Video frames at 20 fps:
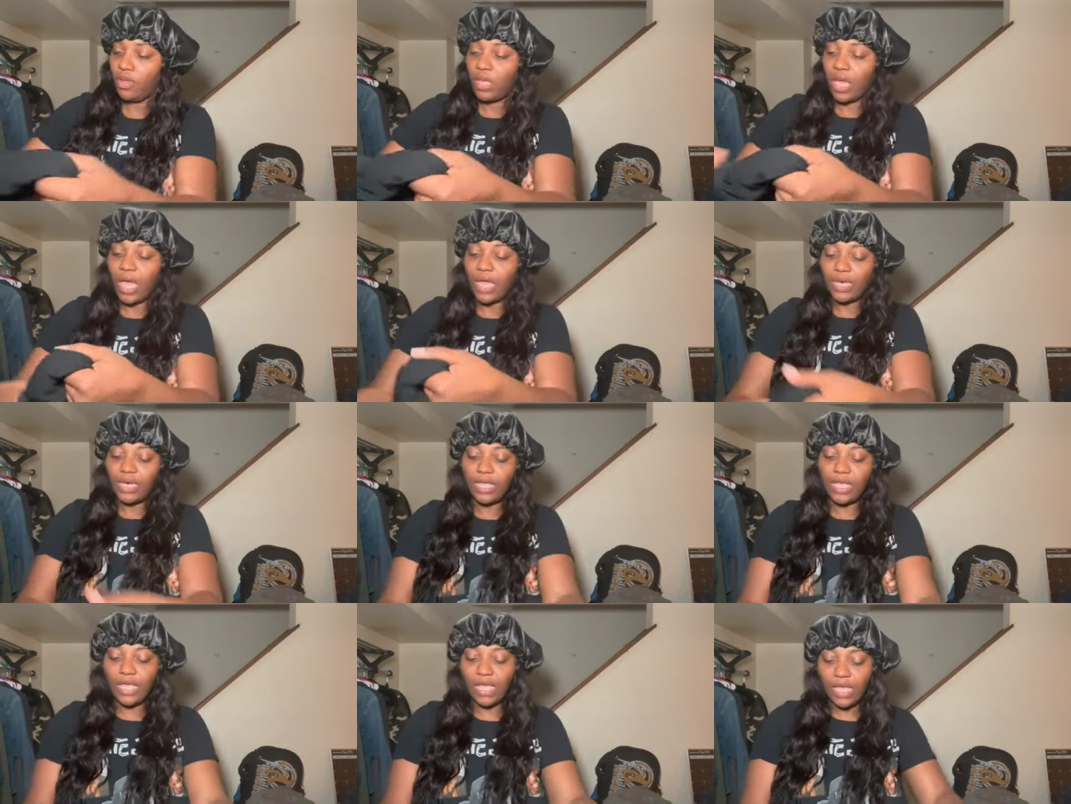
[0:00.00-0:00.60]
i
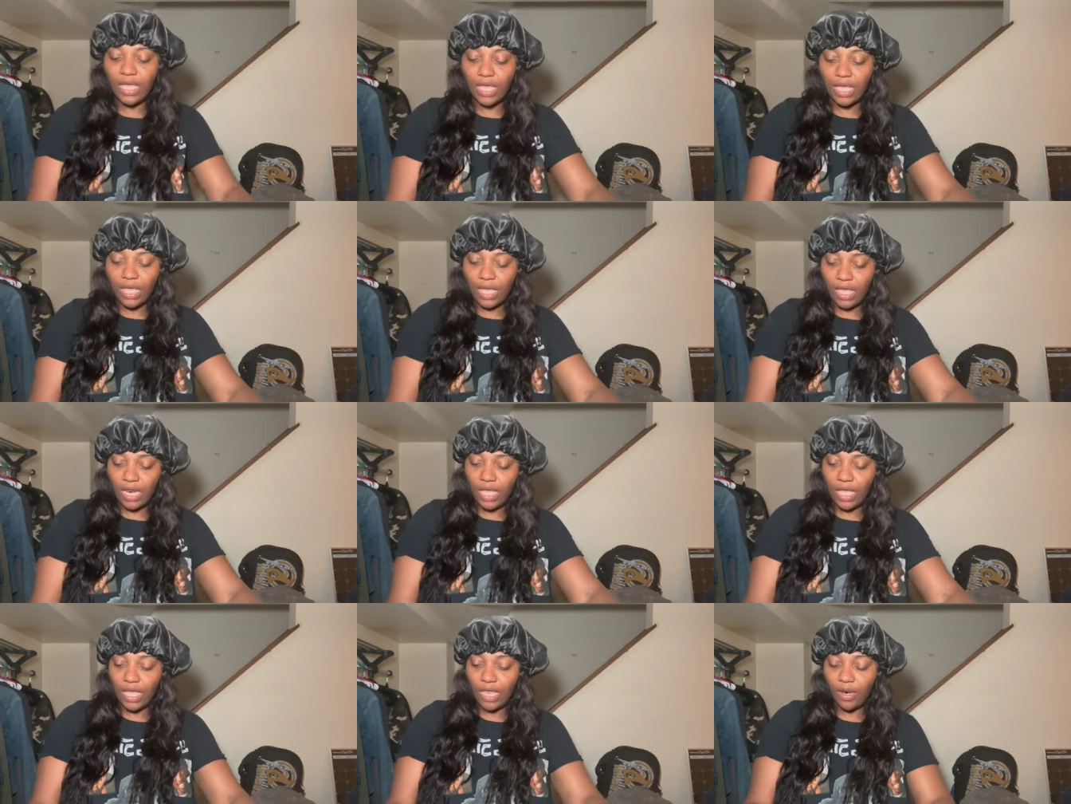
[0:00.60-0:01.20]
did
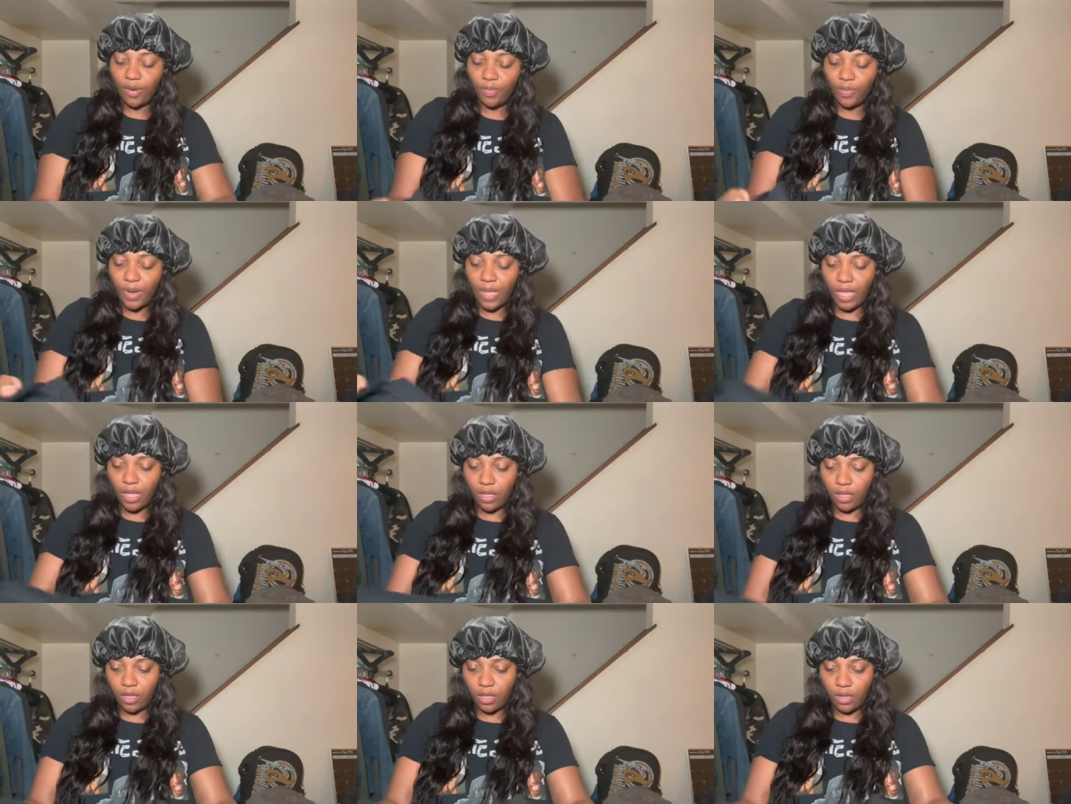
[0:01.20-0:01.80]
get it in a
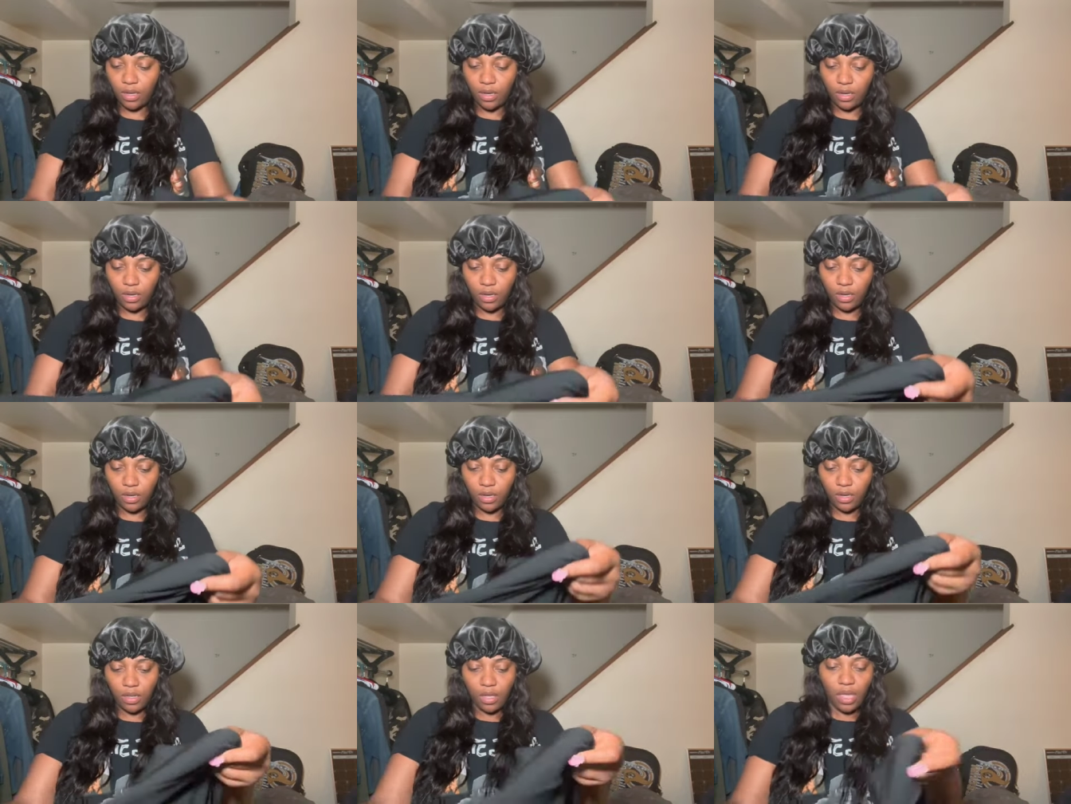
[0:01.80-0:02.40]
black
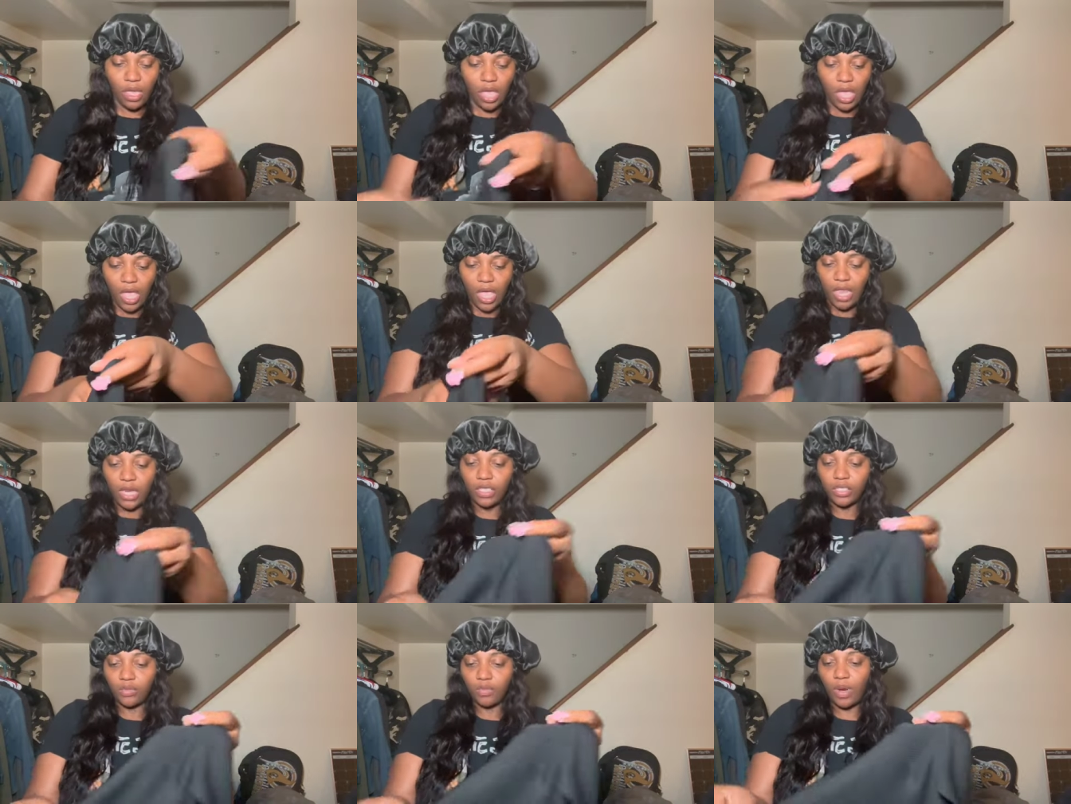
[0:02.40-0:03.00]
color
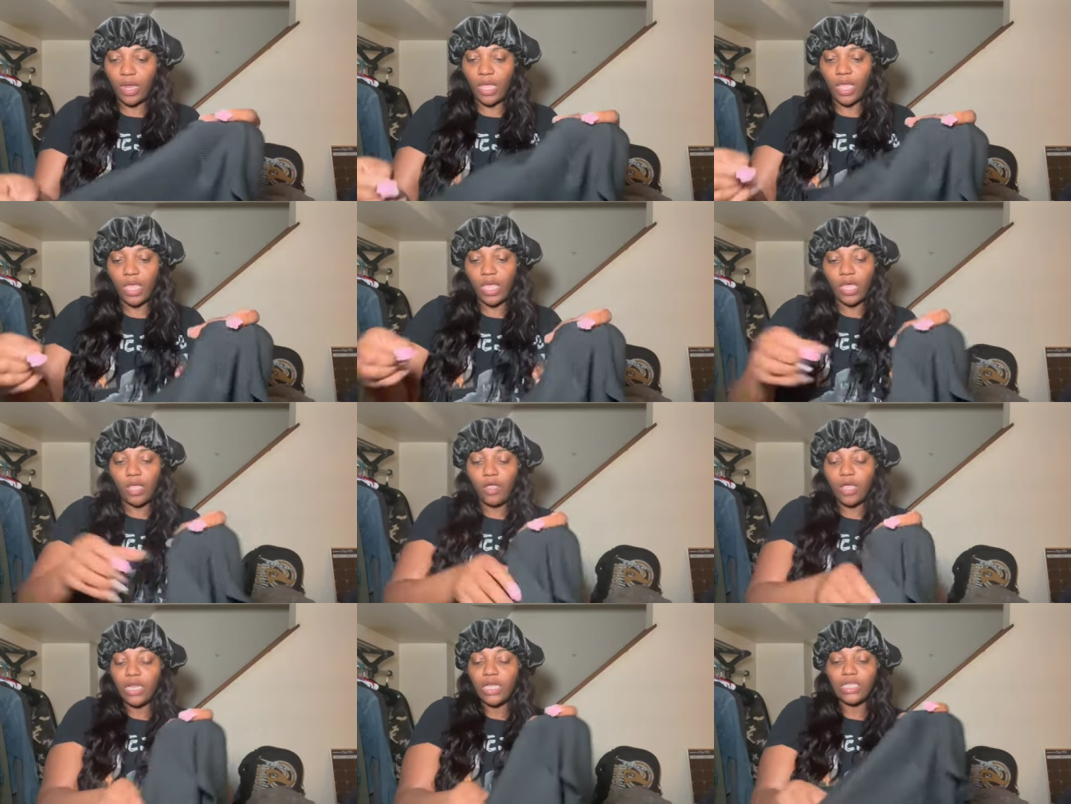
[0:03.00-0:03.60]
and it's right
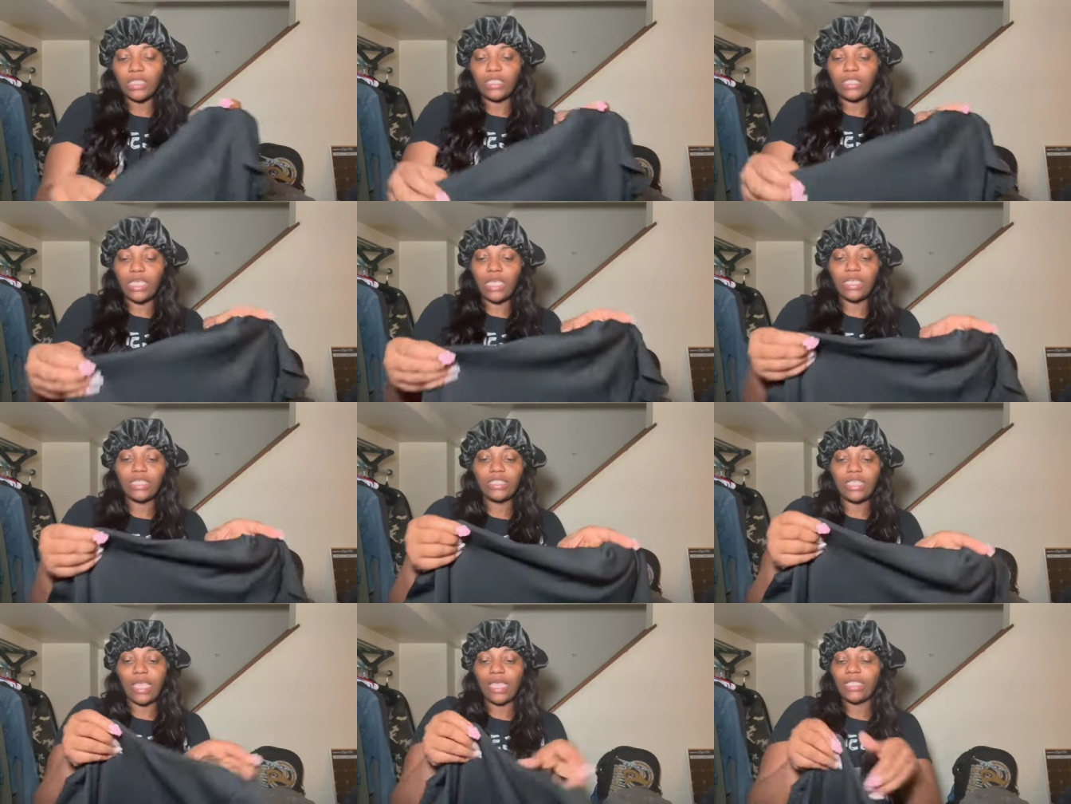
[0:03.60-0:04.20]
here it looks the
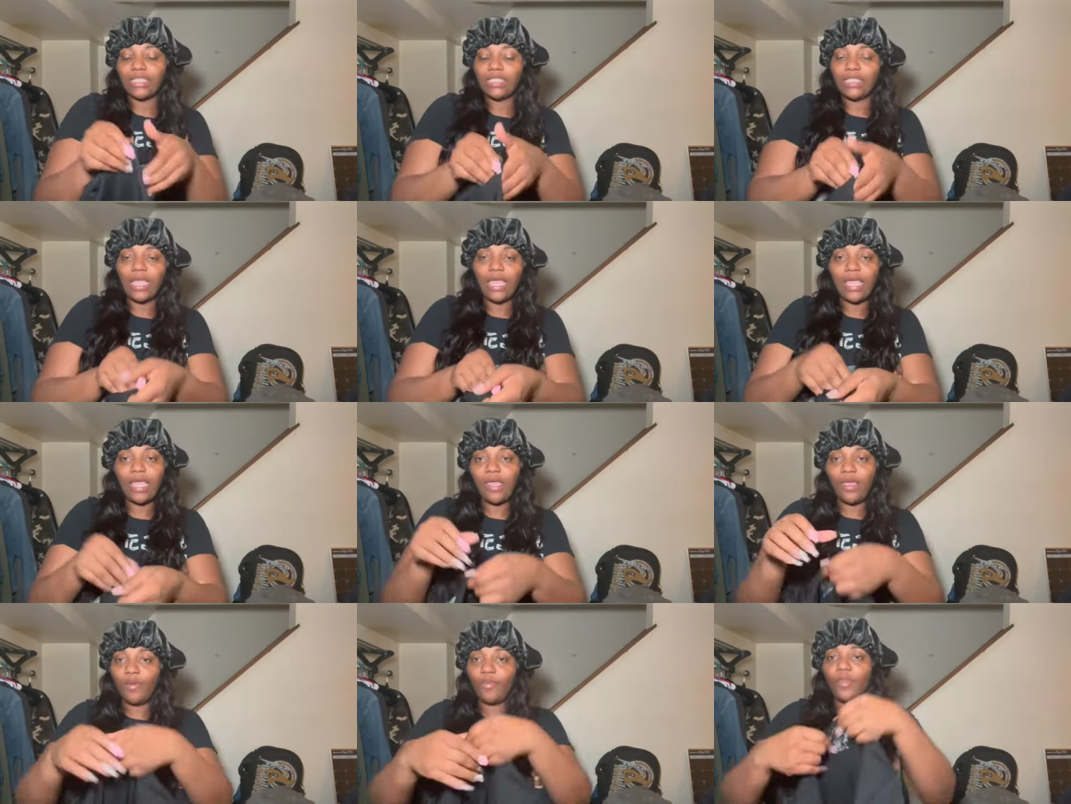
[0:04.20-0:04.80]
exact
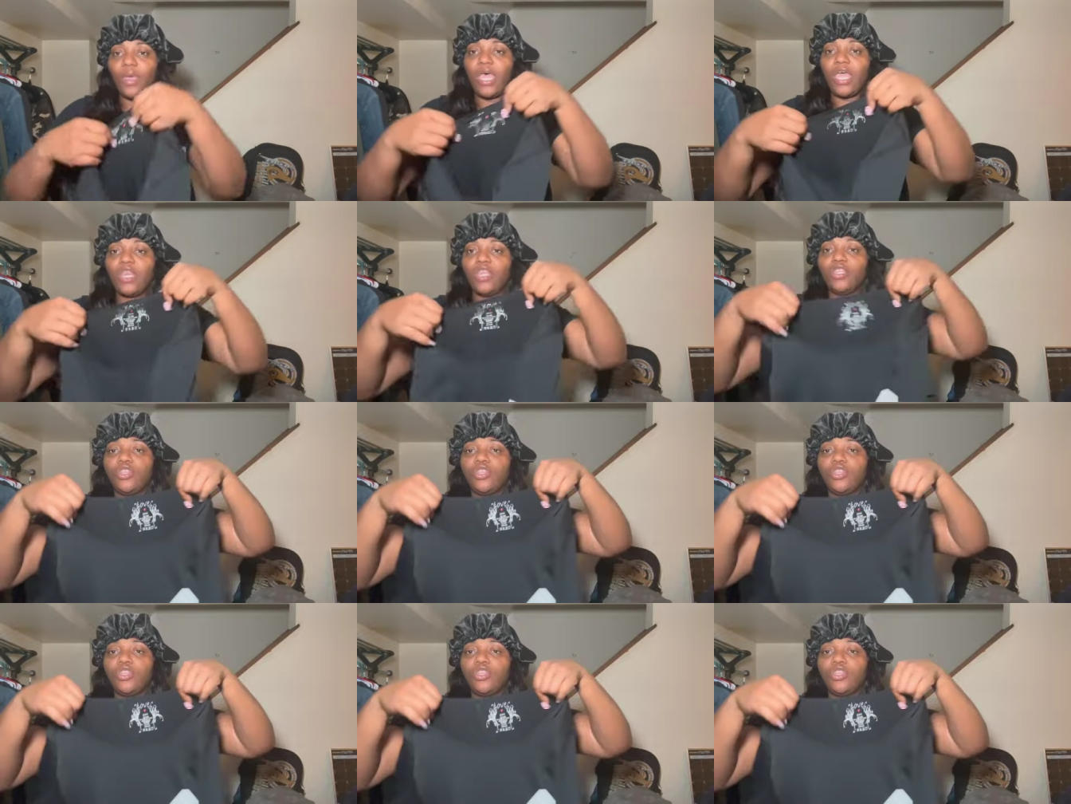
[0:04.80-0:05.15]
same in the